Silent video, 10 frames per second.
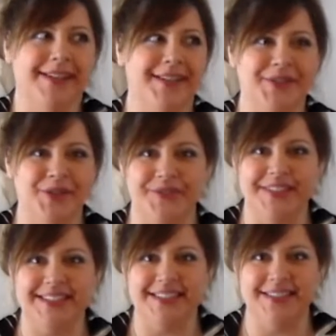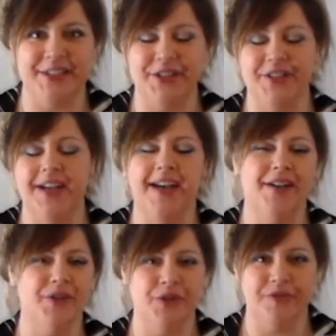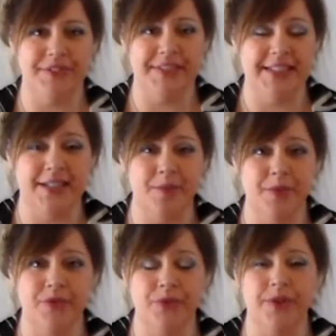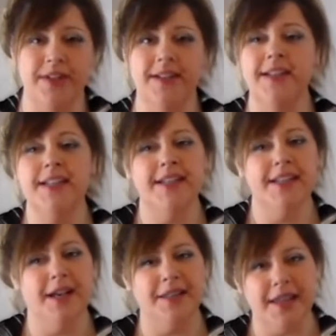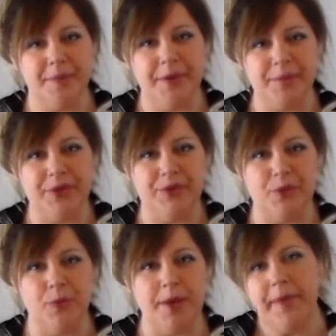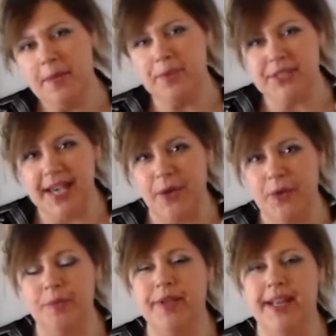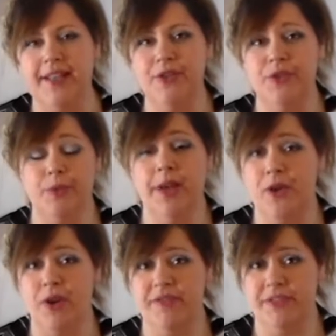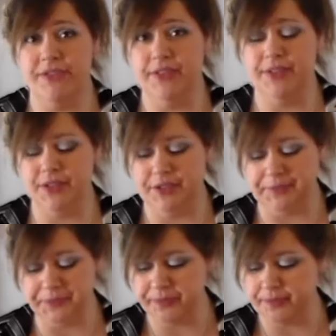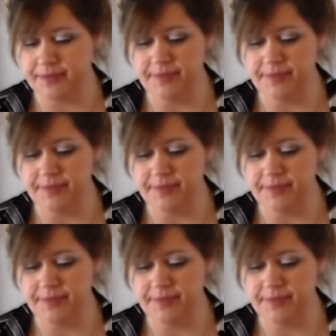I don't know if it's easier. I don't know if you've seen it before. A lot of people use a wet paper towel, but I use a wet coffee filter.